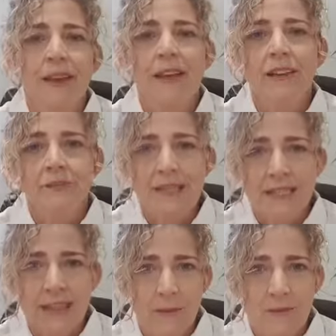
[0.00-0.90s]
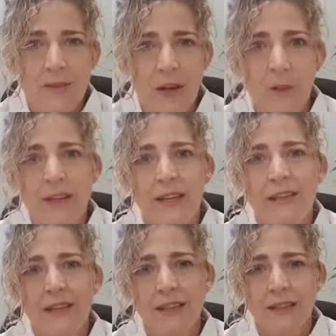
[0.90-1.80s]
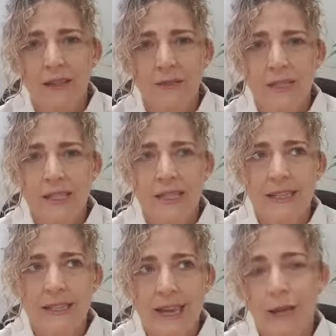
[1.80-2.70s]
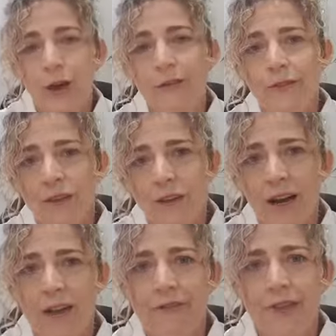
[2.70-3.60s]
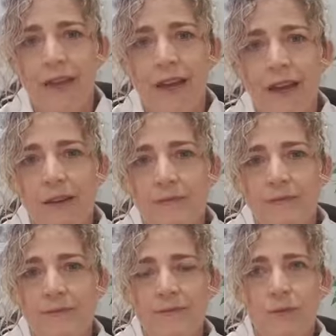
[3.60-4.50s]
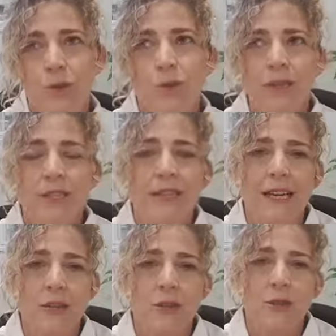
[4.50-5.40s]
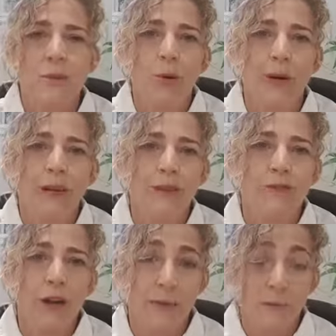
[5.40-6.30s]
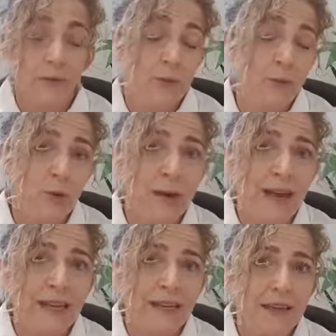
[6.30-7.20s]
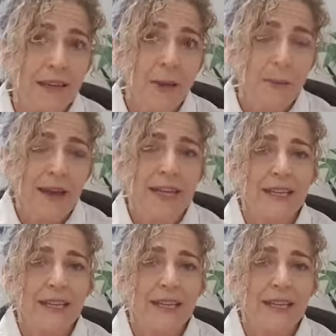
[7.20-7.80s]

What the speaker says: And if this keeps going, it can really take over your life and almost get you to the point of, panic